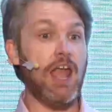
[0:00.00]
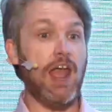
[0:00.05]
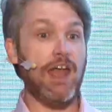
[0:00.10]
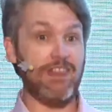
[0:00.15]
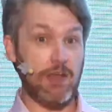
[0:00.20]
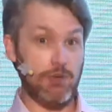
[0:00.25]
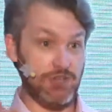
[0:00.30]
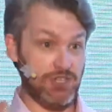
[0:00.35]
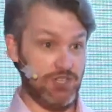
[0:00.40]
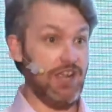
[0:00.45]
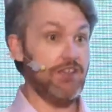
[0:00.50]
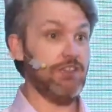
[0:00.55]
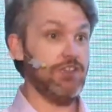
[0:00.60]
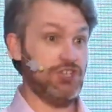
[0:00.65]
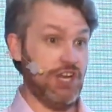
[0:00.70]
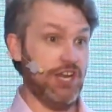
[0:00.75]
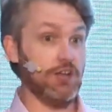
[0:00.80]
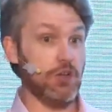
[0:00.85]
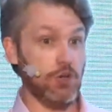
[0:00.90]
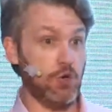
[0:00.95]
And there was another
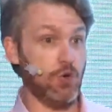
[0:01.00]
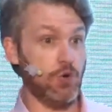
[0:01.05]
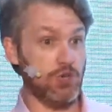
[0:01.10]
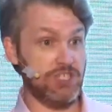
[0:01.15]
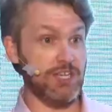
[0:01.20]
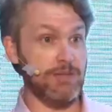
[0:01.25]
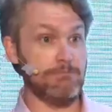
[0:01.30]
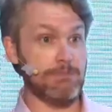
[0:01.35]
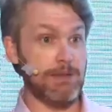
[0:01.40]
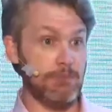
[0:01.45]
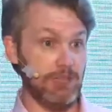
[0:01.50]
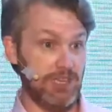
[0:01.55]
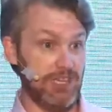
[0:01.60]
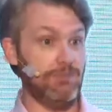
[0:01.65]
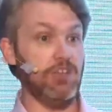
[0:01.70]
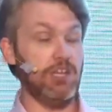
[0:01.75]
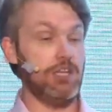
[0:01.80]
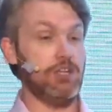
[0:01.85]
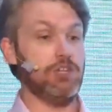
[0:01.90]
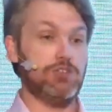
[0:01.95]
Django core team member
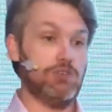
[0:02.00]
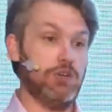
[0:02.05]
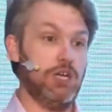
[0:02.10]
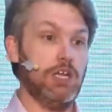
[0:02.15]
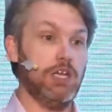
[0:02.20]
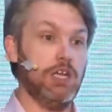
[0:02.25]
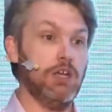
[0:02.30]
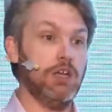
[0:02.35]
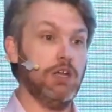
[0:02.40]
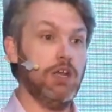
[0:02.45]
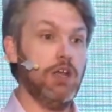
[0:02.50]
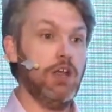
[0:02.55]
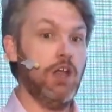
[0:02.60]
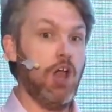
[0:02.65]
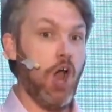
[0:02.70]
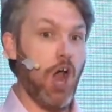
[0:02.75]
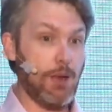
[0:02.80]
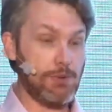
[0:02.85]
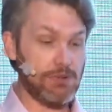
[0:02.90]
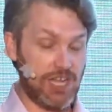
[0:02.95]
living in Australia.
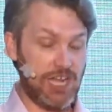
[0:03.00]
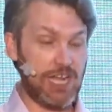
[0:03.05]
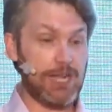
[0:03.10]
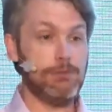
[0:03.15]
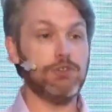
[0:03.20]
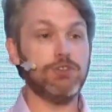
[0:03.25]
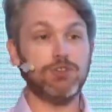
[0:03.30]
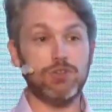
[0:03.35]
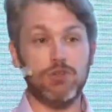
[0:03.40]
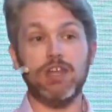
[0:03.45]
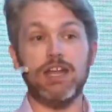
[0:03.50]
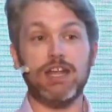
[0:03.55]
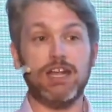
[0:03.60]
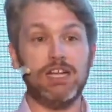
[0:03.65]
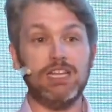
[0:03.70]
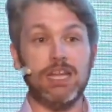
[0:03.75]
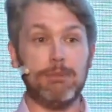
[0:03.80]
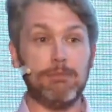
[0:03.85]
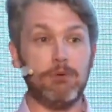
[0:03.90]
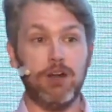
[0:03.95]
I was able to do that
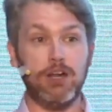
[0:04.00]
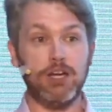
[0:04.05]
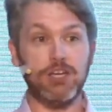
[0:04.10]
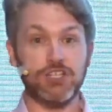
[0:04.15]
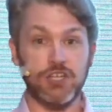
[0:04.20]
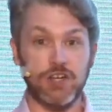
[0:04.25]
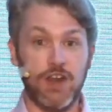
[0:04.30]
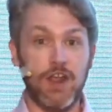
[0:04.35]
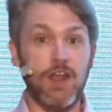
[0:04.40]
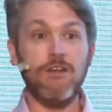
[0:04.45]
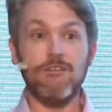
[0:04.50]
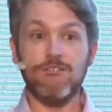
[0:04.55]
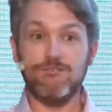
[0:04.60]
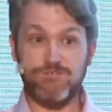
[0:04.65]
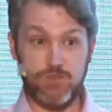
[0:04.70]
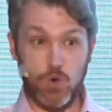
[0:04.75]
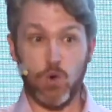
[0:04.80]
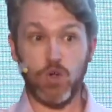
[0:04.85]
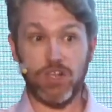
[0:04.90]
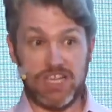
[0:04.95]
collaboration
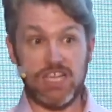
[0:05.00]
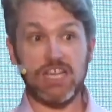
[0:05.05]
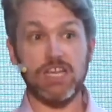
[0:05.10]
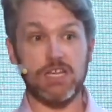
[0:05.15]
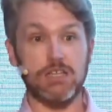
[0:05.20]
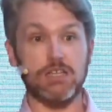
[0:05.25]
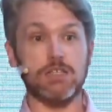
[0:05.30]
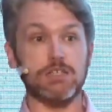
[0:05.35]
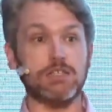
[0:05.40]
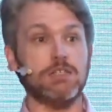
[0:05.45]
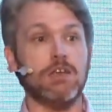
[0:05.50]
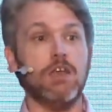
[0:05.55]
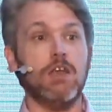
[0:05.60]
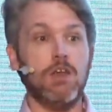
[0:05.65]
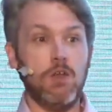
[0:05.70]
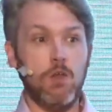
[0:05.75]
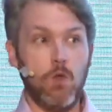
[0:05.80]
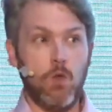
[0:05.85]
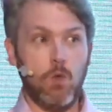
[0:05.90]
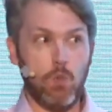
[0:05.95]
for years
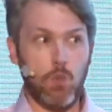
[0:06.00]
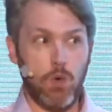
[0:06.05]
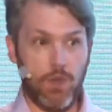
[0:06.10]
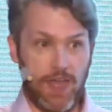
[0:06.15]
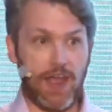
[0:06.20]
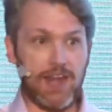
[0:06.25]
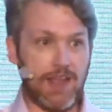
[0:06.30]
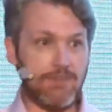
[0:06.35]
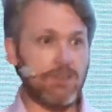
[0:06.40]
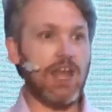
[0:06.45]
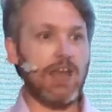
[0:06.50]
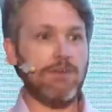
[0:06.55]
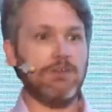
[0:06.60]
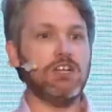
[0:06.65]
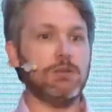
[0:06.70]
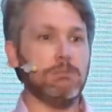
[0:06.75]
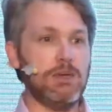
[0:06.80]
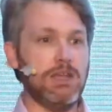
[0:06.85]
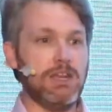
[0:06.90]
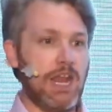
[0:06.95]
without ever having
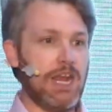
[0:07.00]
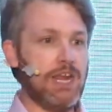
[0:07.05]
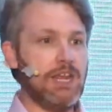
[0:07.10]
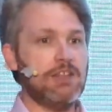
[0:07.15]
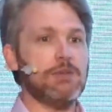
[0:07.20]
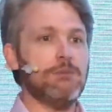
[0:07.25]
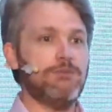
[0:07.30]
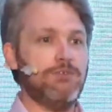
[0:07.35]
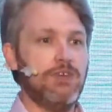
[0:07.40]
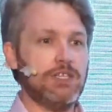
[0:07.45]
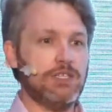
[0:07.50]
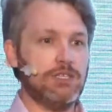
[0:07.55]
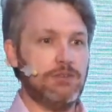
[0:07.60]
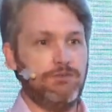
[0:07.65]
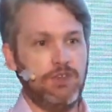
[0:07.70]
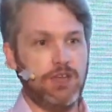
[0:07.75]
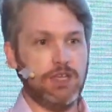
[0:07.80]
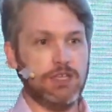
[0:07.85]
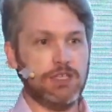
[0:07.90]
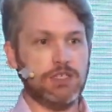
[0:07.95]
to meet any of them face to
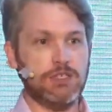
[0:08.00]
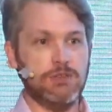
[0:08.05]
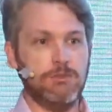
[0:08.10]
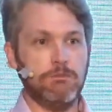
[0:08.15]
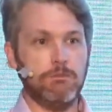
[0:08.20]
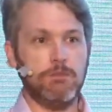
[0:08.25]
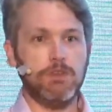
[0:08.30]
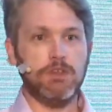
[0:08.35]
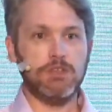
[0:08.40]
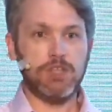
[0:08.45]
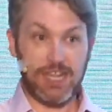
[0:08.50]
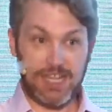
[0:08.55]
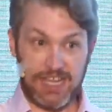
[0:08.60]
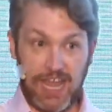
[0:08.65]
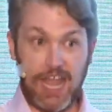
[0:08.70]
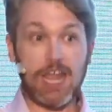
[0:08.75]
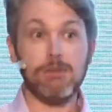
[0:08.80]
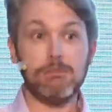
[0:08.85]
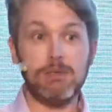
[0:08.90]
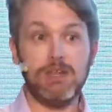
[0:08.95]
face. It
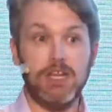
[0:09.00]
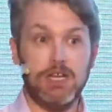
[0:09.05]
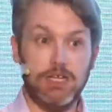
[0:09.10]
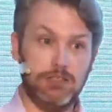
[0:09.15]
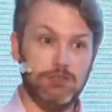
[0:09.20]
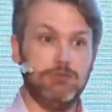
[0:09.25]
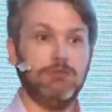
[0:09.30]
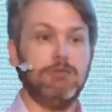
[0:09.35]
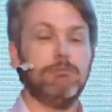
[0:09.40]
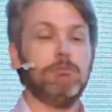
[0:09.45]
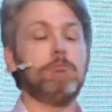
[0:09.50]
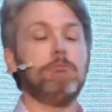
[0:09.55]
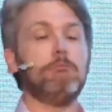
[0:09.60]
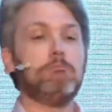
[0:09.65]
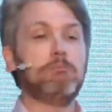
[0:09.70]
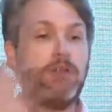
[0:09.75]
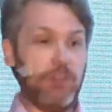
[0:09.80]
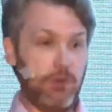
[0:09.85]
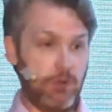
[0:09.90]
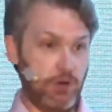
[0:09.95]
can be done,
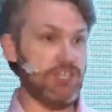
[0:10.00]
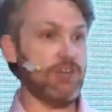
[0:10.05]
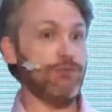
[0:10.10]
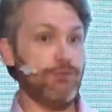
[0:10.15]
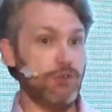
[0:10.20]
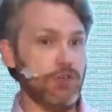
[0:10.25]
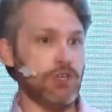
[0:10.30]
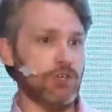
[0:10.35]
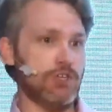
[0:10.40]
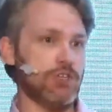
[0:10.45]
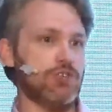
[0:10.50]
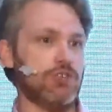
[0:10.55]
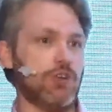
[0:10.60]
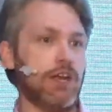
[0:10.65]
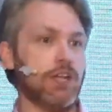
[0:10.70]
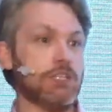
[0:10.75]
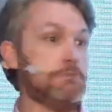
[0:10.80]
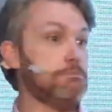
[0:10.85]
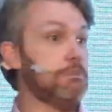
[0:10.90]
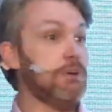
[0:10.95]
but there are different
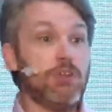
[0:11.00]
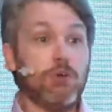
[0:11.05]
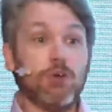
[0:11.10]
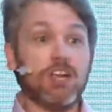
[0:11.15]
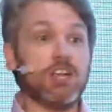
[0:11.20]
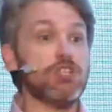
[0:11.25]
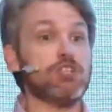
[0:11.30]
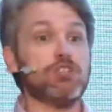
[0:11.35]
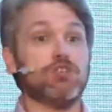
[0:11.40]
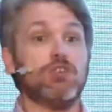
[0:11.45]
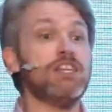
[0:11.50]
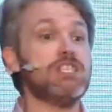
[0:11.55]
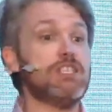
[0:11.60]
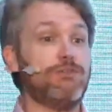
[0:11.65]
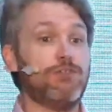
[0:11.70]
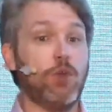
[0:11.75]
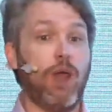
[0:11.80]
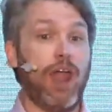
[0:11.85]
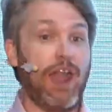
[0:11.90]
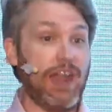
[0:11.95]
constraints. But there are constraints
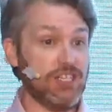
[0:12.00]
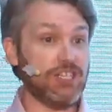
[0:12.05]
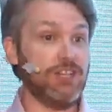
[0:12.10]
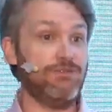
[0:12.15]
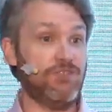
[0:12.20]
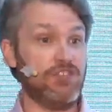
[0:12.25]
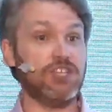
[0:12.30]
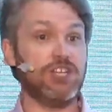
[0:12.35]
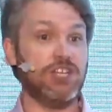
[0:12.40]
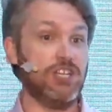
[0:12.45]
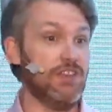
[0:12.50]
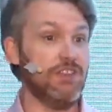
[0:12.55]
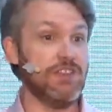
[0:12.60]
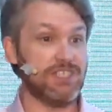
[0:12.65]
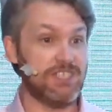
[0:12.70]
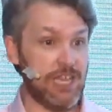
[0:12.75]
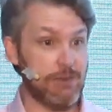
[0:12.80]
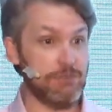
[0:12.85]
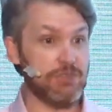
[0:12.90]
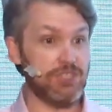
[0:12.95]
if you're actually physically in the
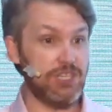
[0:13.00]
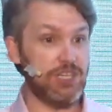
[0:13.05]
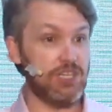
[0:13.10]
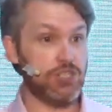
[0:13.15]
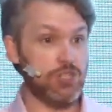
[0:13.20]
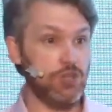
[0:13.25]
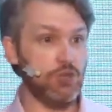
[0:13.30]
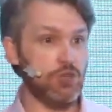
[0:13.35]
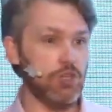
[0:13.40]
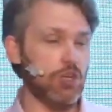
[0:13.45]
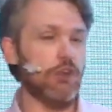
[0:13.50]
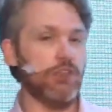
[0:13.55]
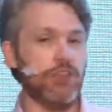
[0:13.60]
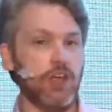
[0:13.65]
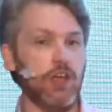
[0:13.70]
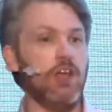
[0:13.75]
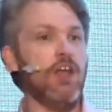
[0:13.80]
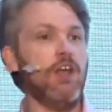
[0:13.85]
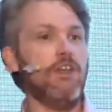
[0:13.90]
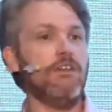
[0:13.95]
same city too. You know,
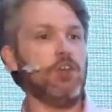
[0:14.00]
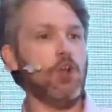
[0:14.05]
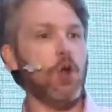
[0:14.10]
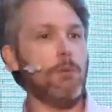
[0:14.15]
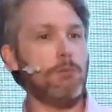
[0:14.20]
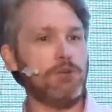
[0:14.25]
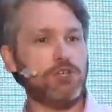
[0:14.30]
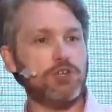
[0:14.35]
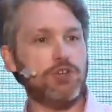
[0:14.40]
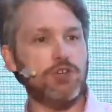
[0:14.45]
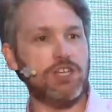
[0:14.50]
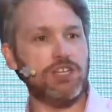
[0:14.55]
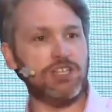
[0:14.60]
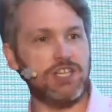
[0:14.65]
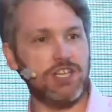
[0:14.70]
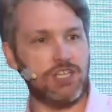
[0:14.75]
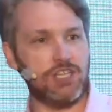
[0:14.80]
the, the opportunistic